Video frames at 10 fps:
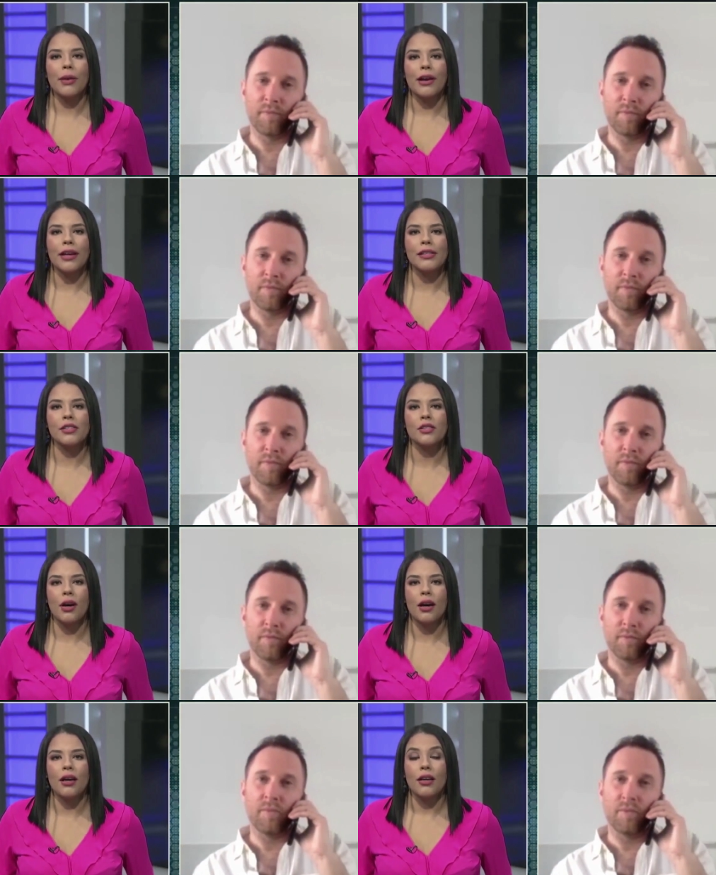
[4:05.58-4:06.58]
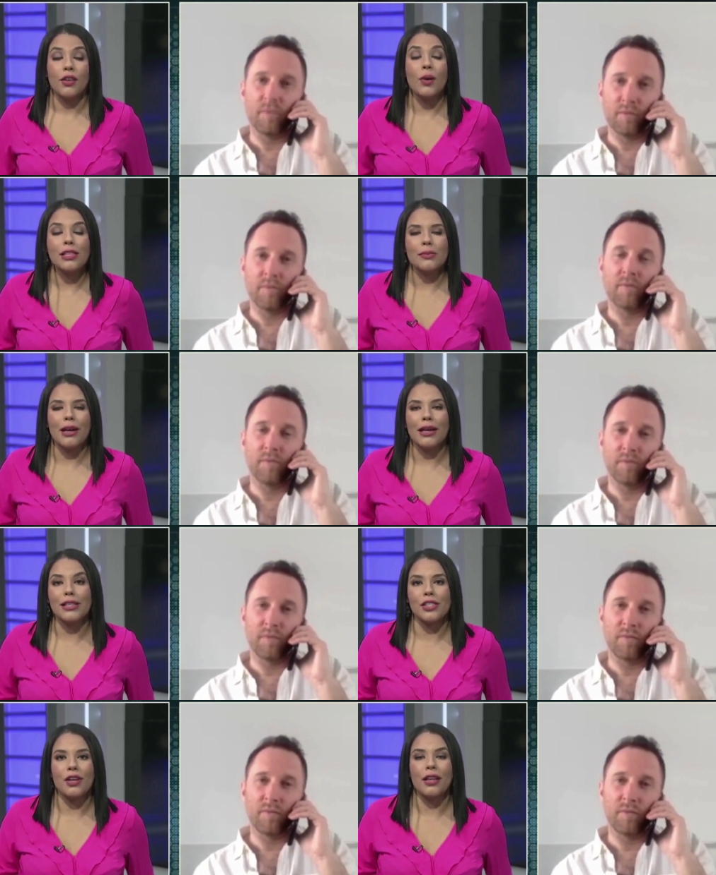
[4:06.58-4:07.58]
Speaker 1: If Americans saw, US
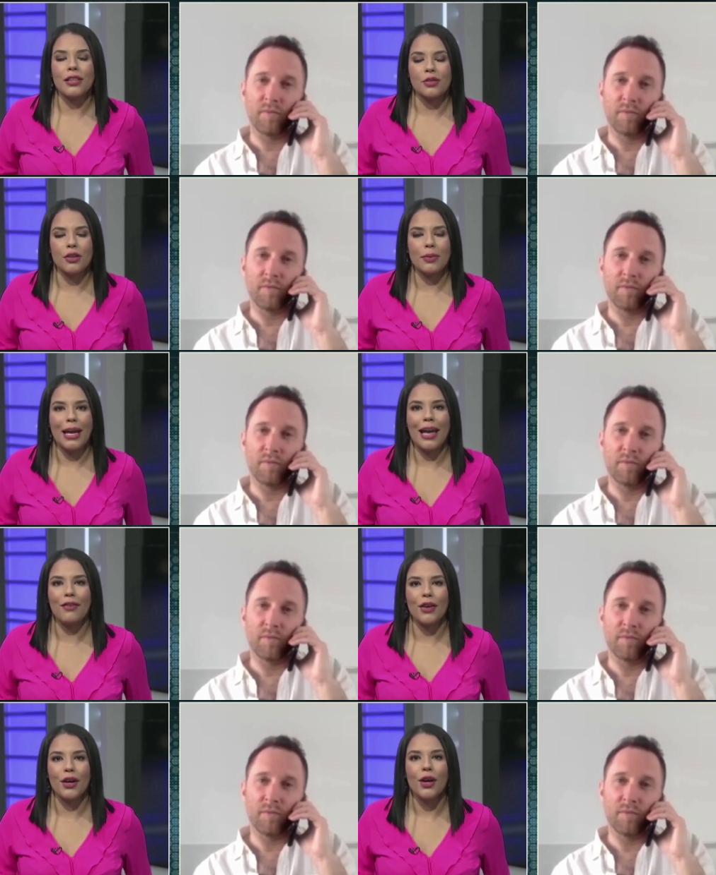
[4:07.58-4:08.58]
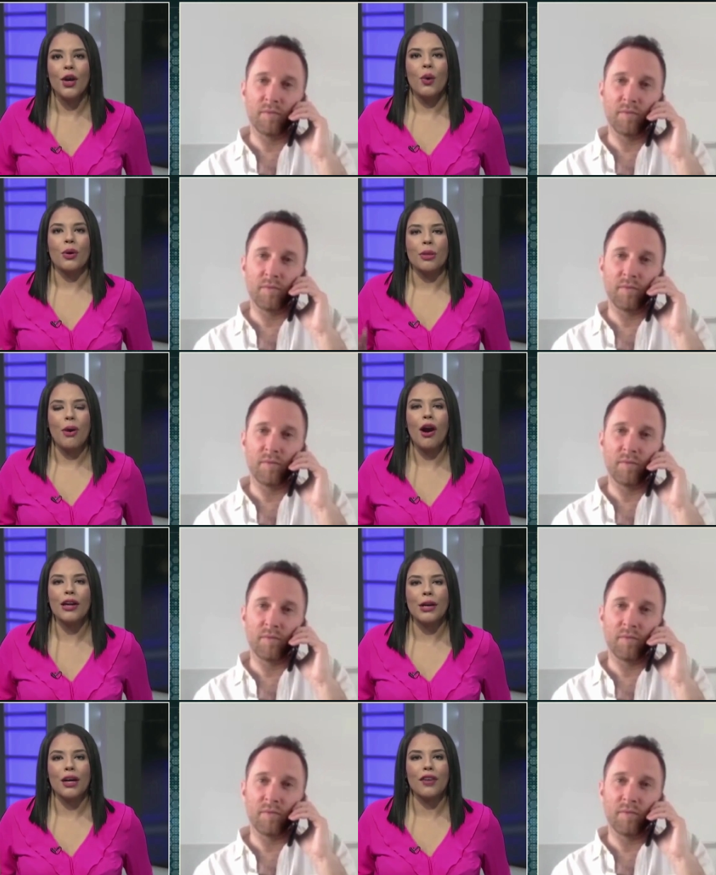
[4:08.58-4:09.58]
Americans saw this sort of behavior where the
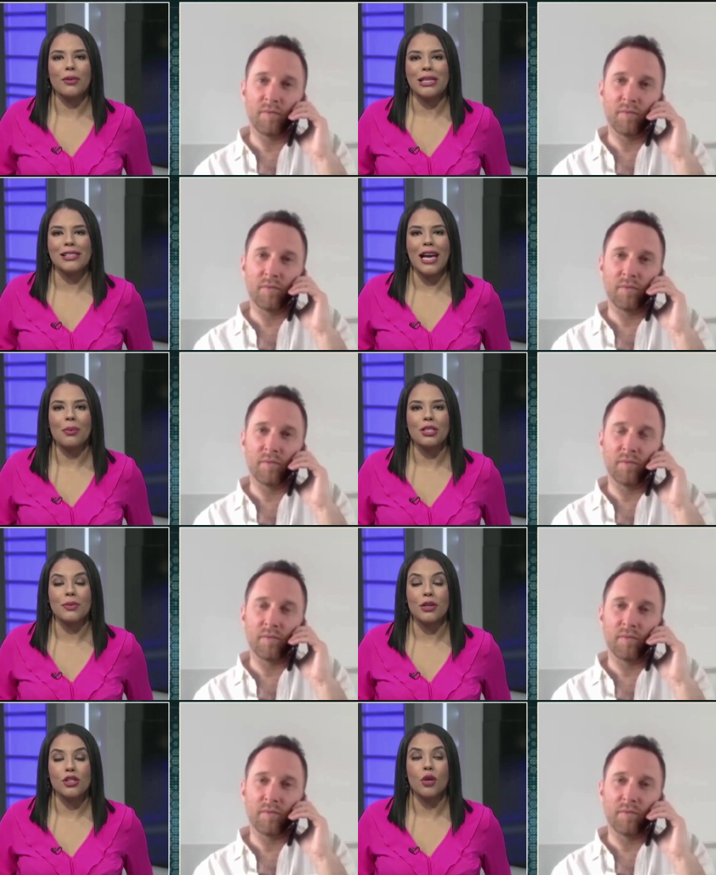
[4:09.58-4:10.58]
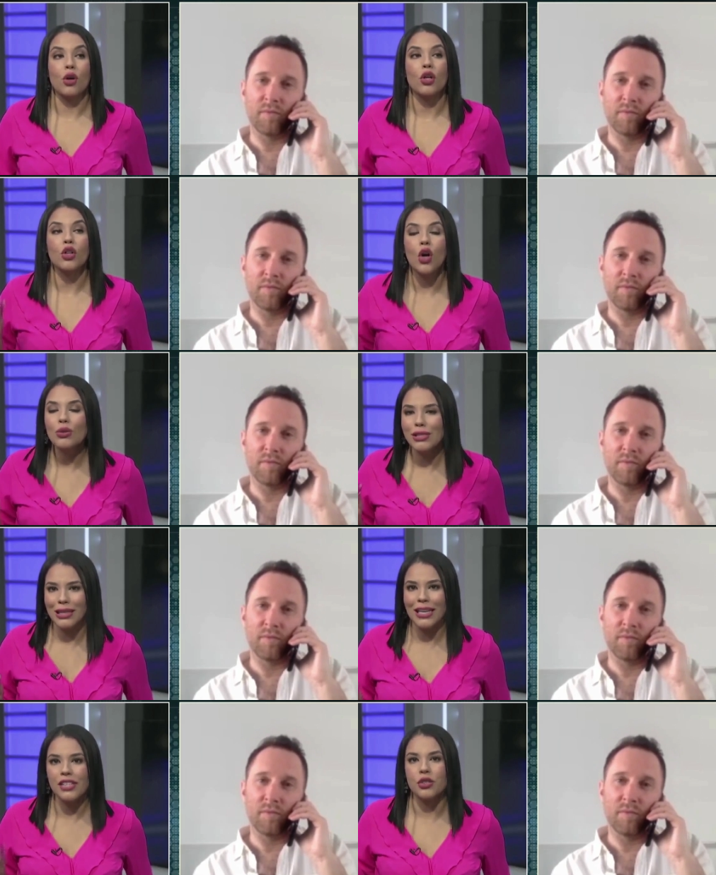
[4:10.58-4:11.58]
party or government establishment are so
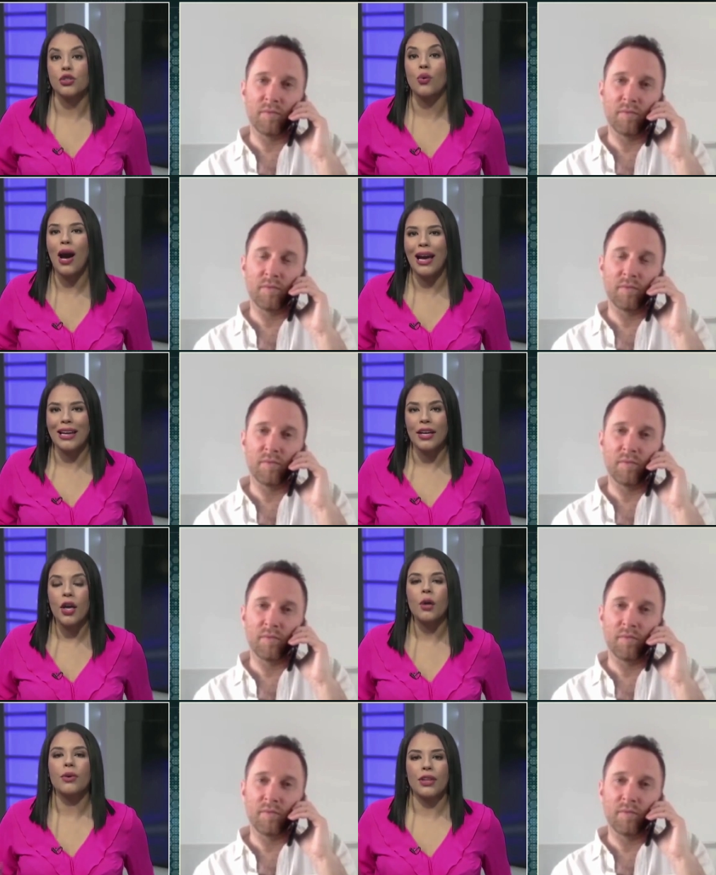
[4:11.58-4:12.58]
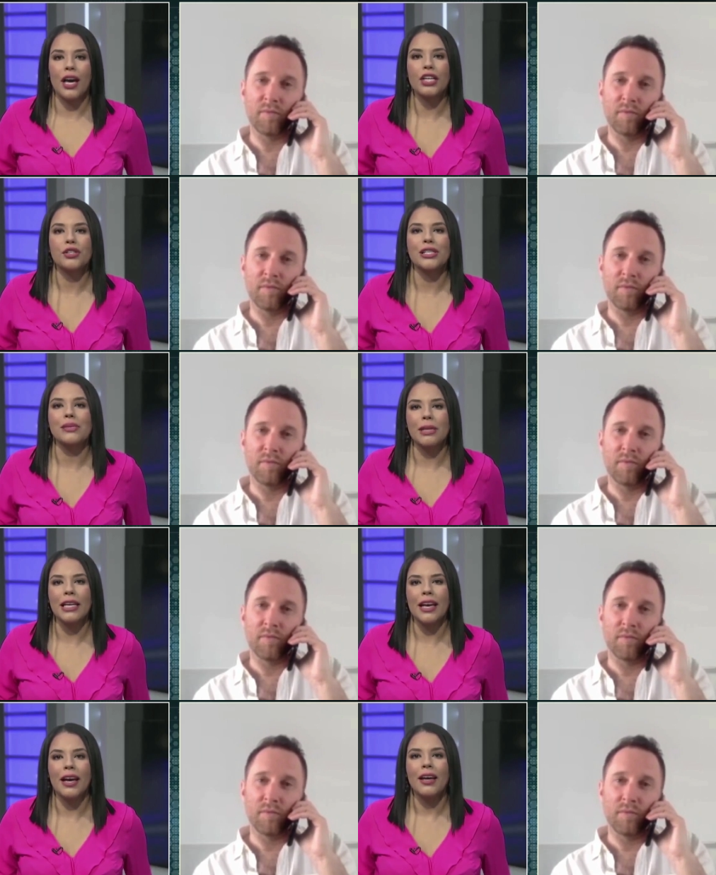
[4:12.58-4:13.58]
closely intertwined with the country's
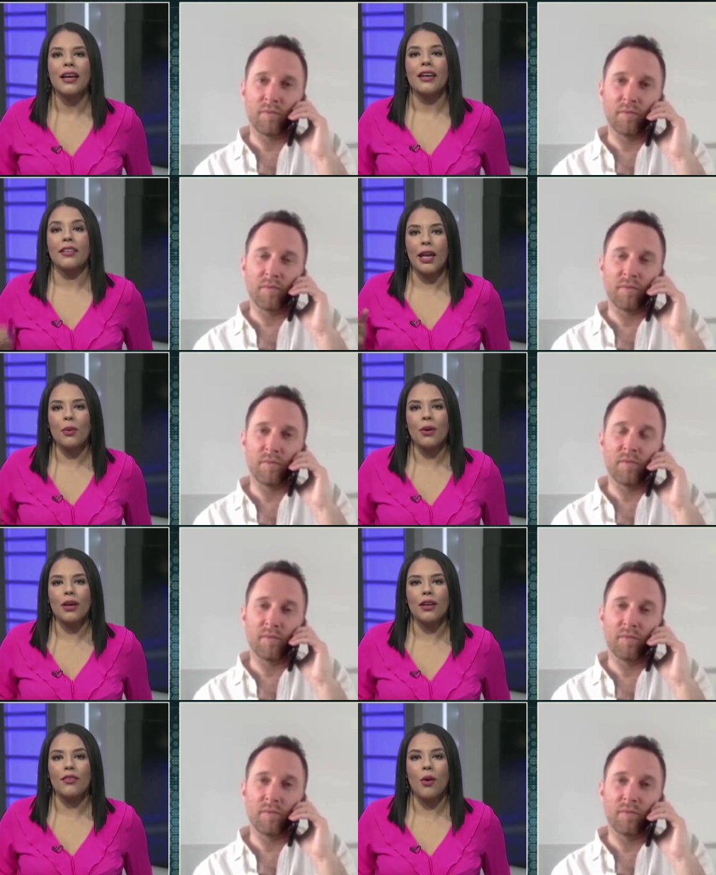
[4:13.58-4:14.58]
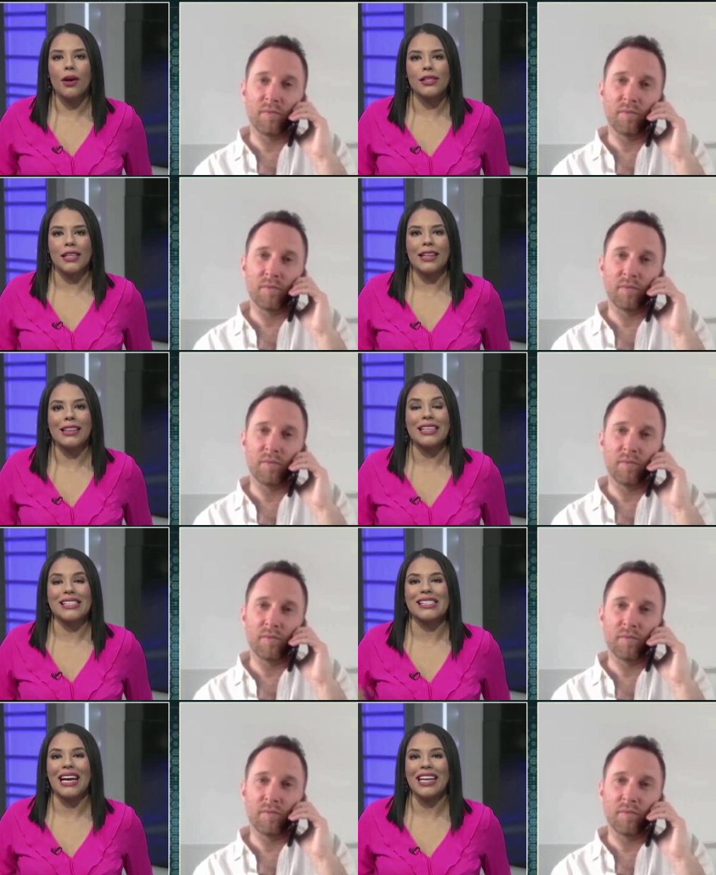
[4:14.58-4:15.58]
media, they would, of course, say that
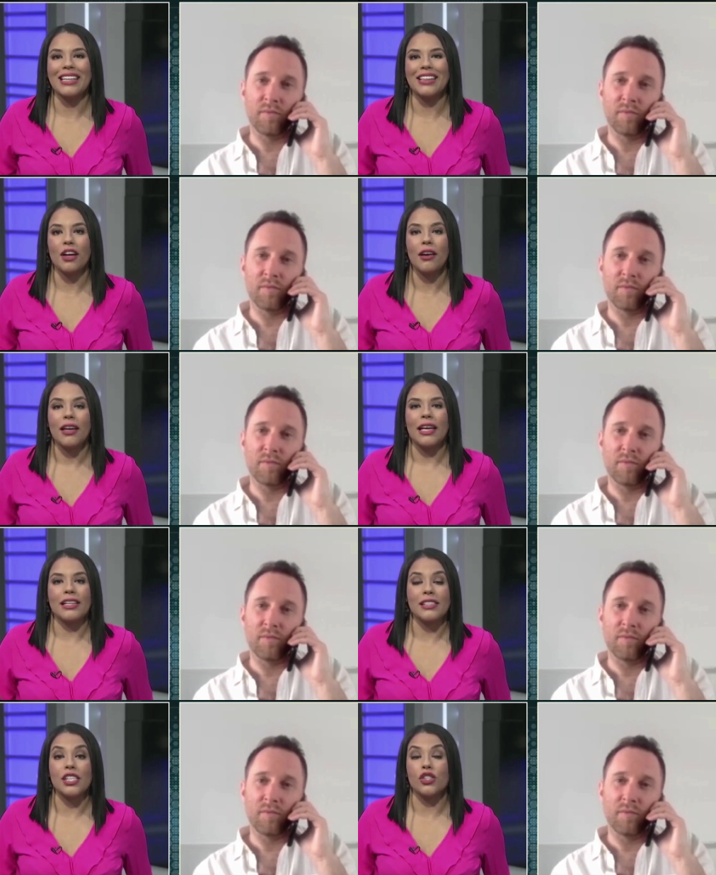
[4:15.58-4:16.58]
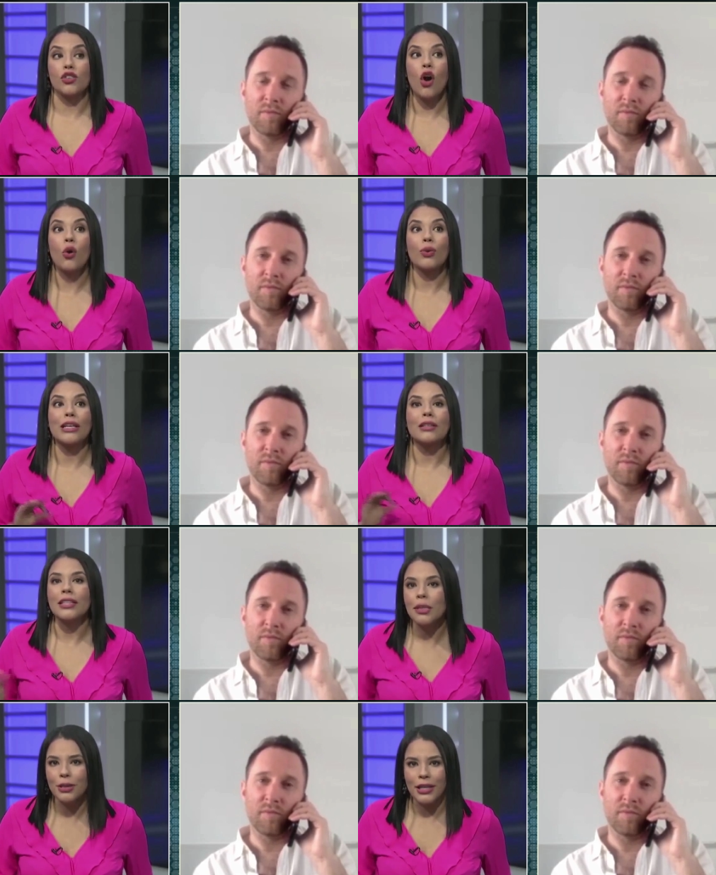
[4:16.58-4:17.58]
that's a sign that there exists no
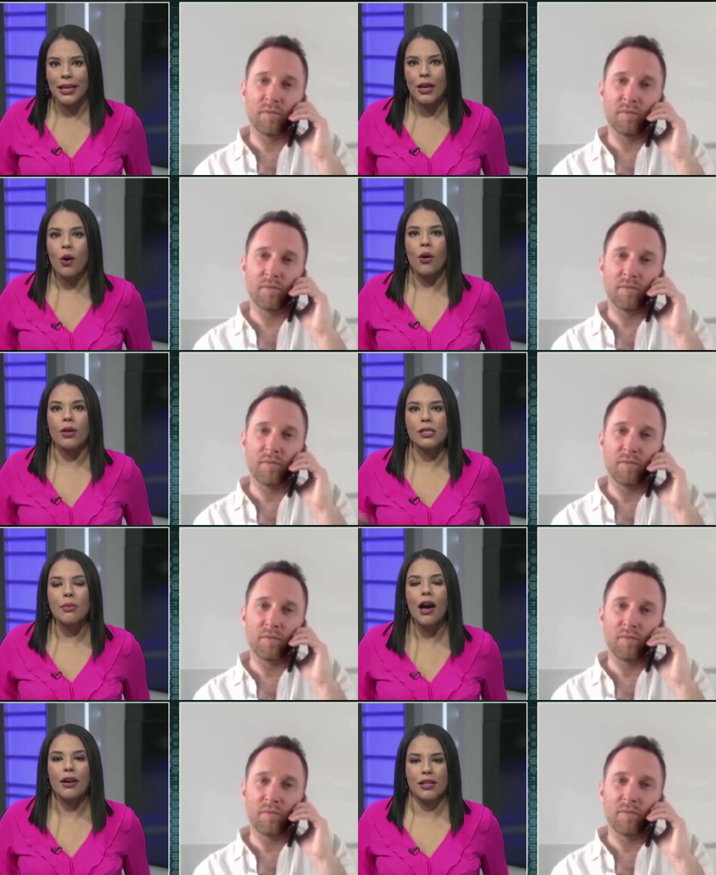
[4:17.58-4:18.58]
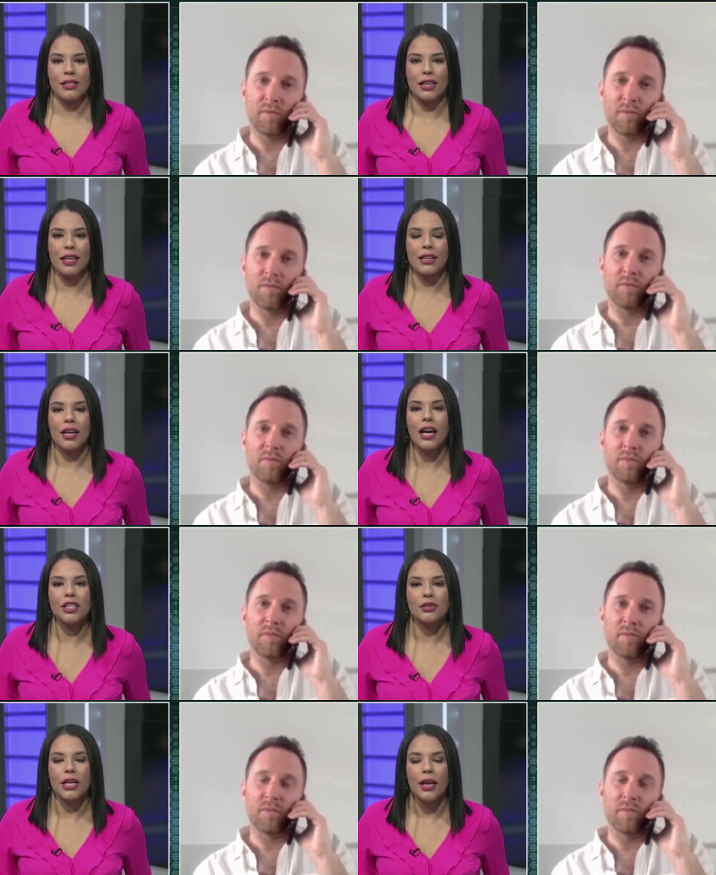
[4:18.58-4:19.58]
real liberty or democracy in the
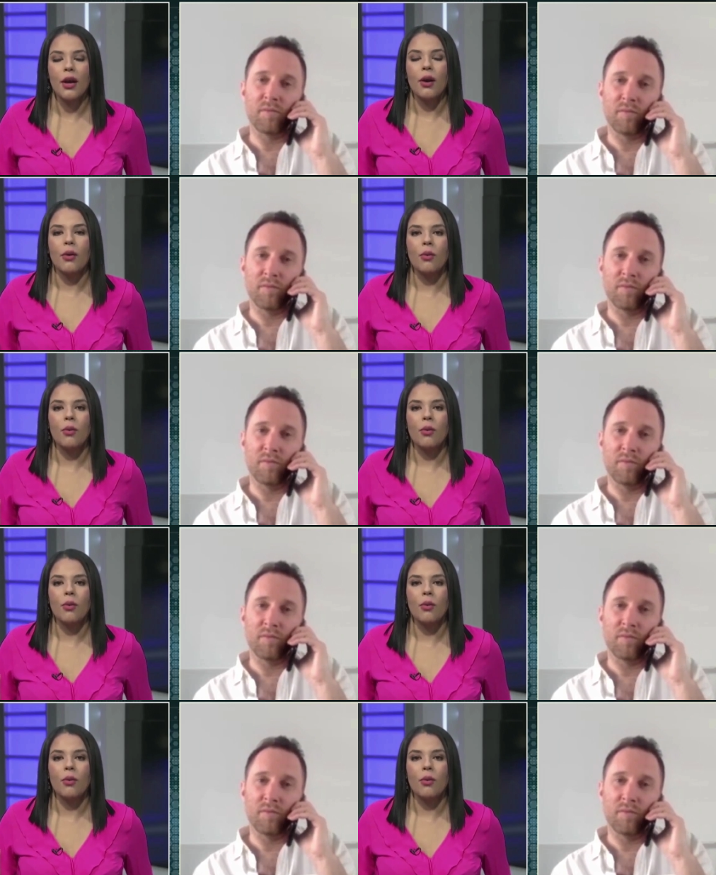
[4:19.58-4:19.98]
country.